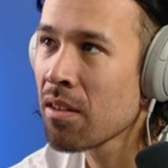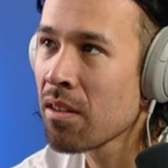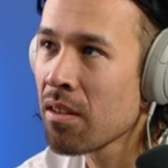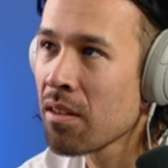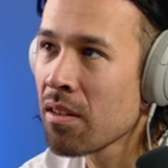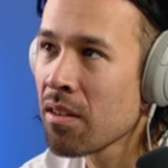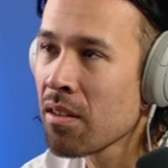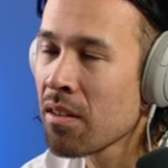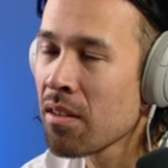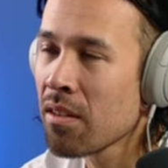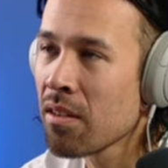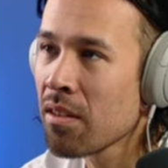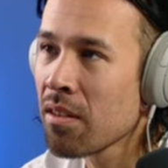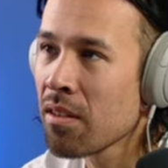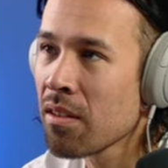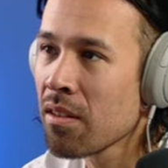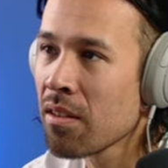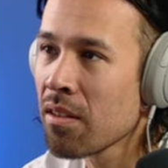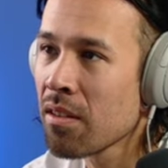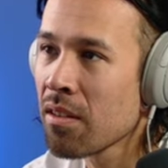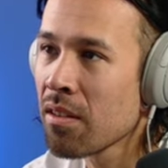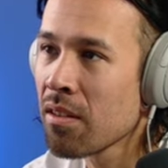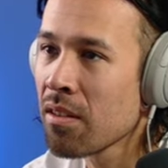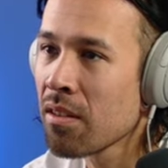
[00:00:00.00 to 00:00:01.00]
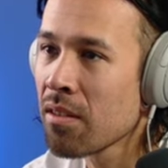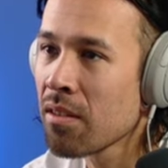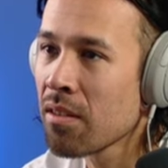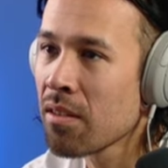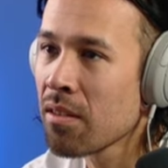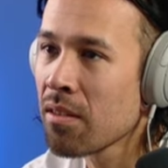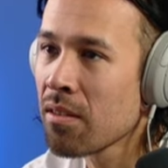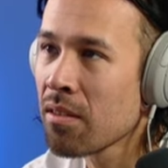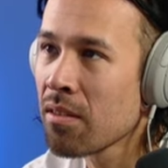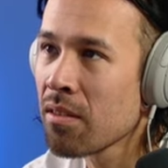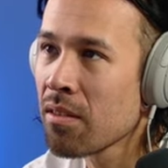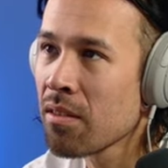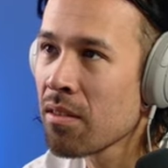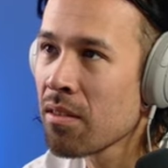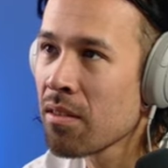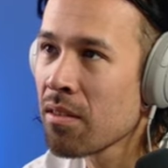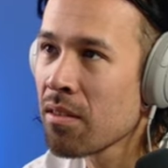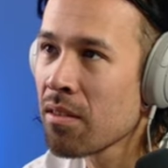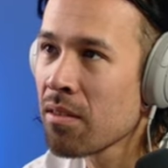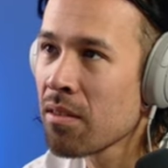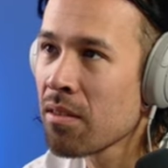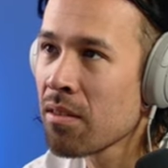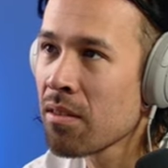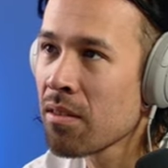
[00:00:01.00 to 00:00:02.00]

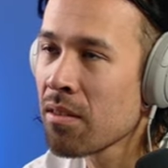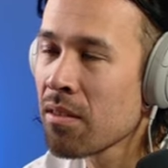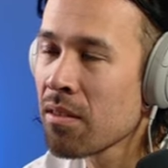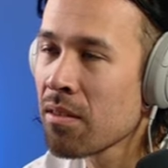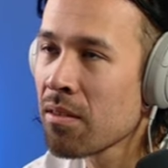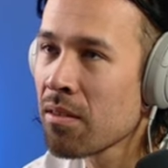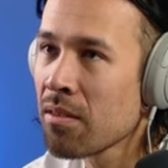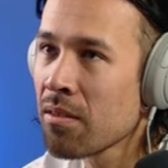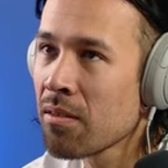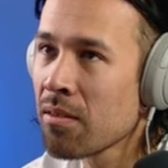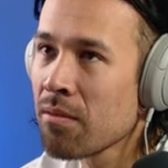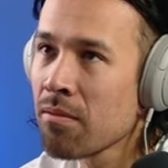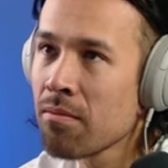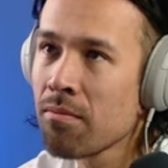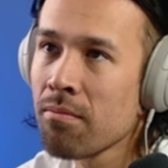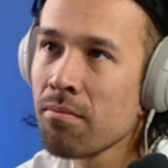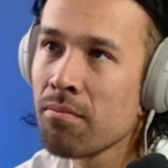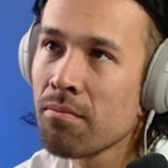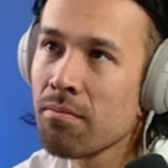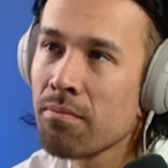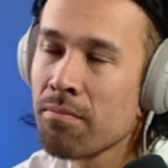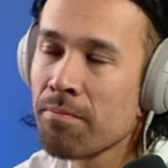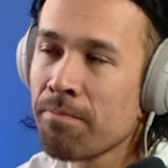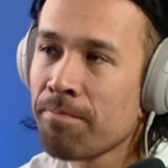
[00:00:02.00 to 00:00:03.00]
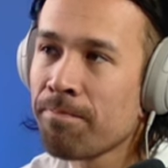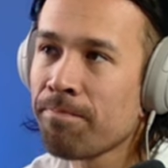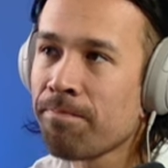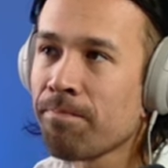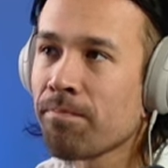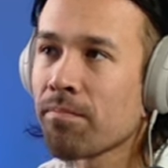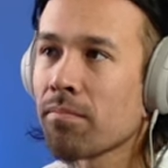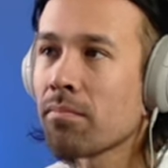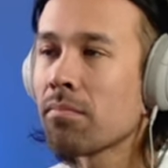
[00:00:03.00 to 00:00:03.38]
[no speech]